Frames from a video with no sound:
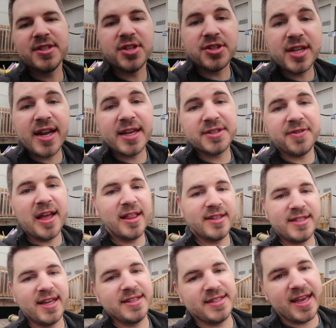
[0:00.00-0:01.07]
So today's
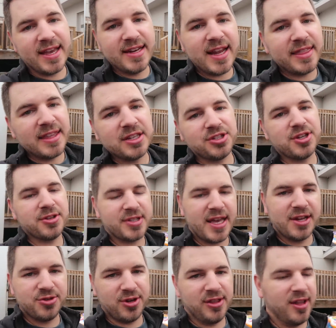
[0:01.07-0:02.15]
Valentine's Day and nothing shows
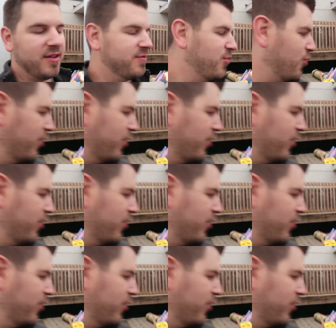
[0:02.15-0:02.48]
Kendra love